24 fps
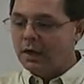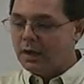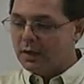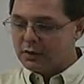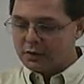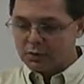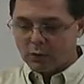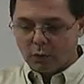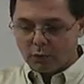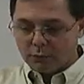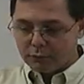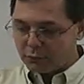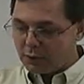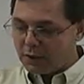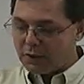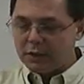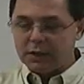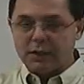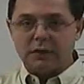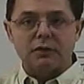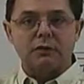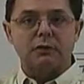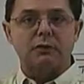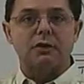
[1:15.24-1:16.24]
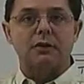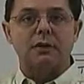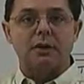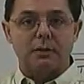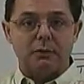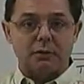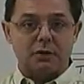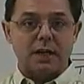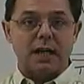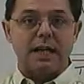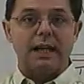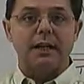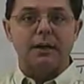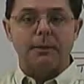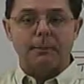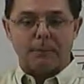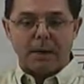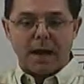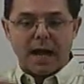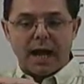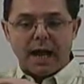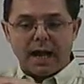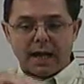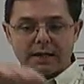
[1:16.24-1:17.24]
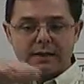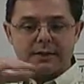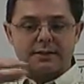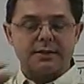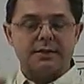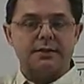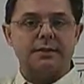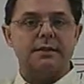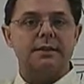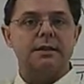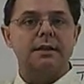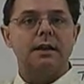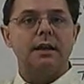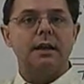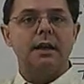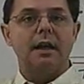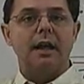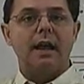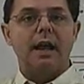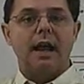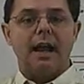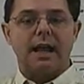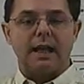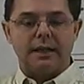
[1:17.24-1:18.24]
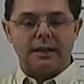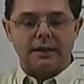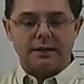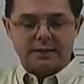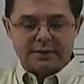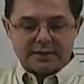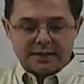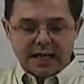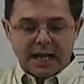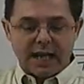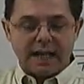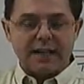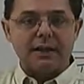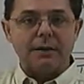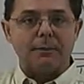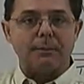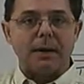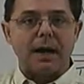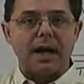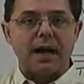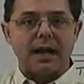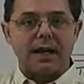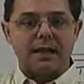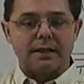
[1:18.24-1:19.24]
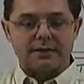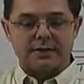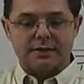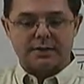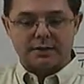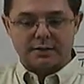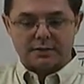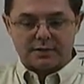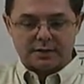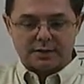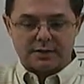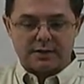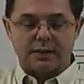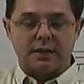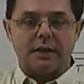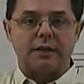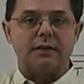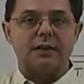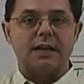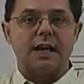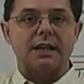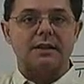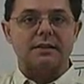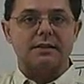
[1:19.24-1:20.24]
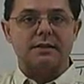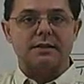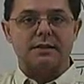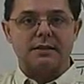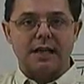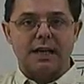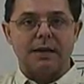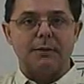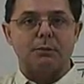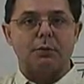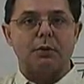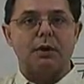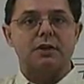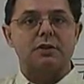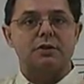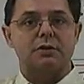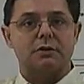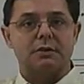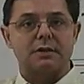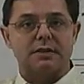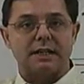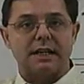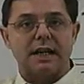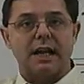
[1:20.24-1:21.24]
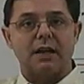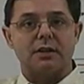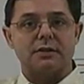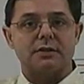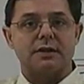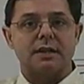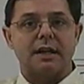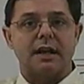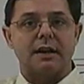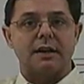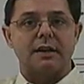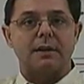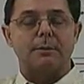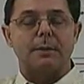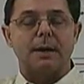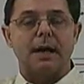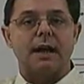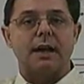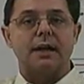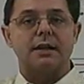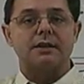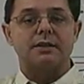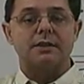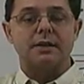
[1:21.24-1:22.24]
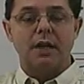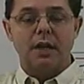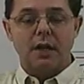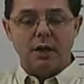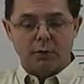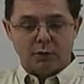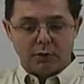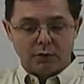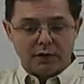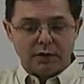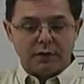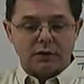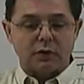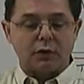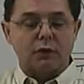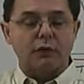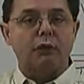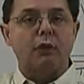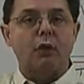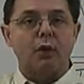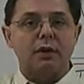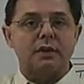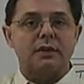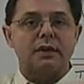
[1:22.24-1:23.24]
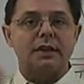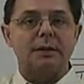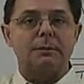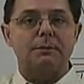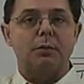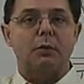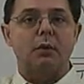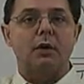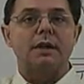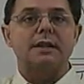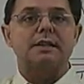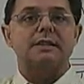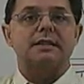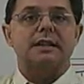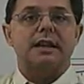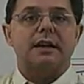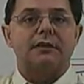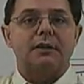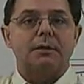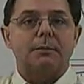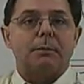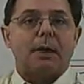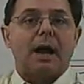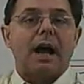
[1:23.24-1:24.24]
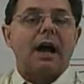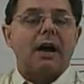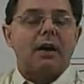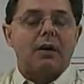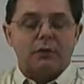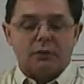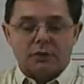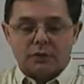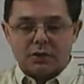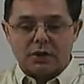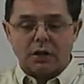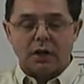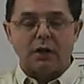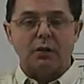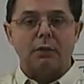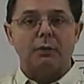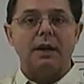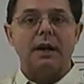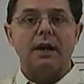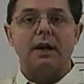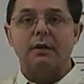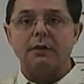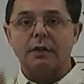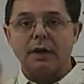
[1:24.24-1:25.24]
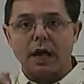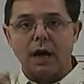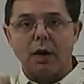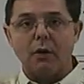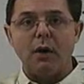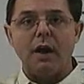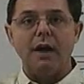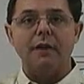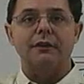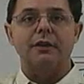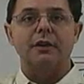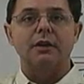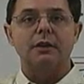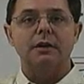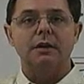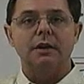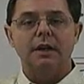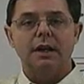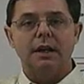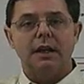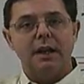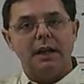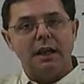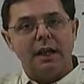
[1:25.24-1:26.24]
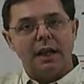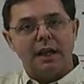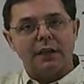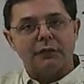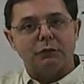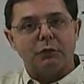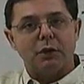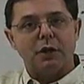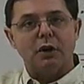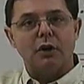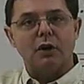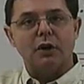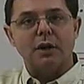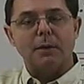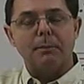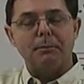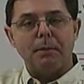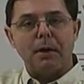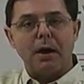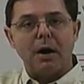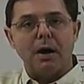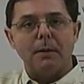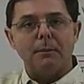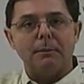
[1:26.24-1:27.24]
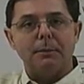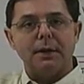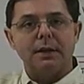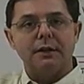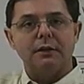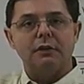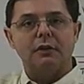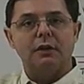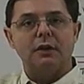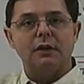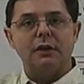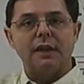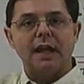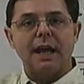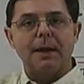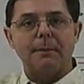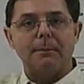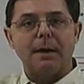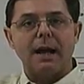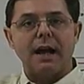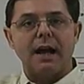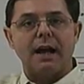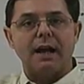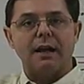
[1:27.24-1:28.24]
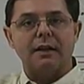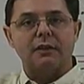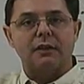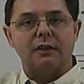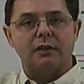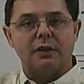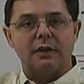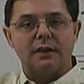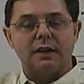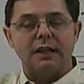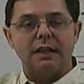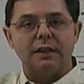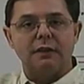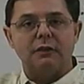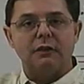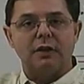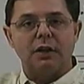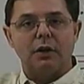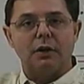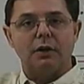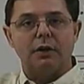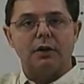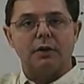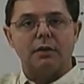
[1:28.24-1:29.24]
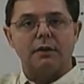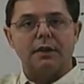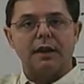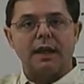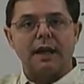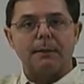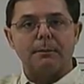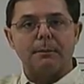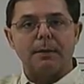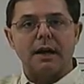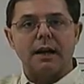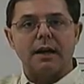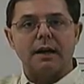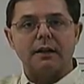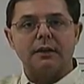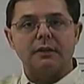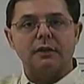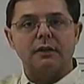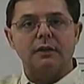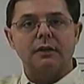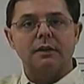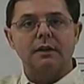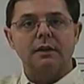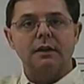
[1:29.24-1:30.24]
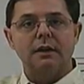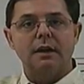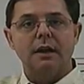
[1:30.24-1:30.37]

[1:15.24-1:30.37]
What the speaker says: So if we contain a box, and inside the box it has the same pressure as the outside of the box, well then there's 14.7 pounds all around. However, if we hook a pump to that box, to the interior of that box,